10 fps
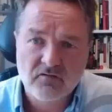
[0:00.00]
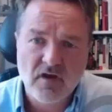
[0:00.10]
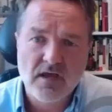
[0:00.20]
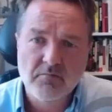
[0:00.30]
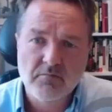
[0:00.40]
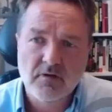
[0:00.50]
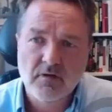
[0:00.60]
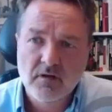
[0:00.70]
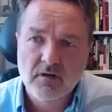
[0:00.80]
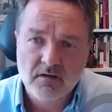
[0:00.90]
shame
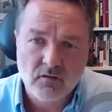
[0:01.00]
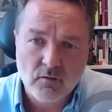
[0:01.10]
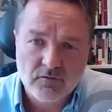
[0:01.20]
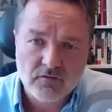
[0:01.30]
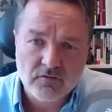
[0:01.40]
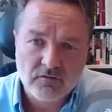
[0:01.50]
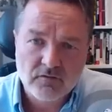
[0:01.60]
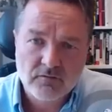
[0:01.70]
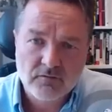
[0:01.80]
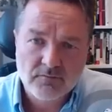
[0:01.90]
in their
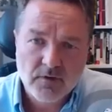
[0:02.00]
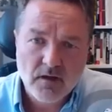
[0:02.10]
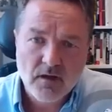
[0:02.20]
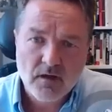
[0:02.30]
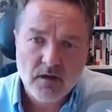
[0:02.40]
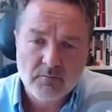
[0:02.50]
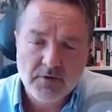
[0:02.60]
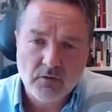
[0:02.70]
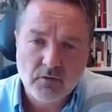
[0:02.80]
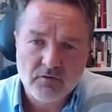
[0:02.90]
offices
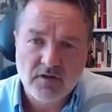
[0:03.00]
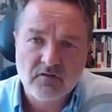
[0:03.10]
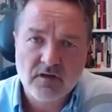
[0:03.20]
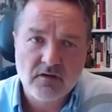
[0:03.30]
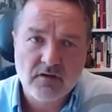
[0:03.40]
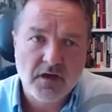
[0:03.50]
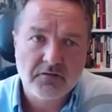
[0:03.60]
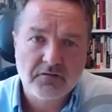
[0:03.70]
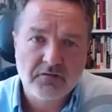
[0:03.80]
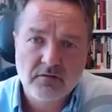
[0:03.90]
because they see
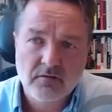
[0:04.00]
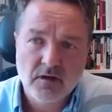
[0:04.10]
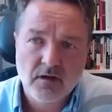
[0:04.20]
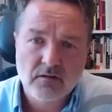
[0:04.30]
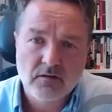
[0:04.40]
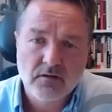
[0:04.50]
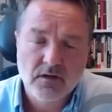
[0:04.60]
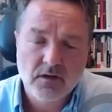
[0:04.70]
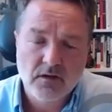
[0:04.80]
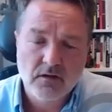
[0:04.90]
that
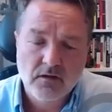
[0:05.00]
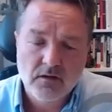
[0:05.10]
the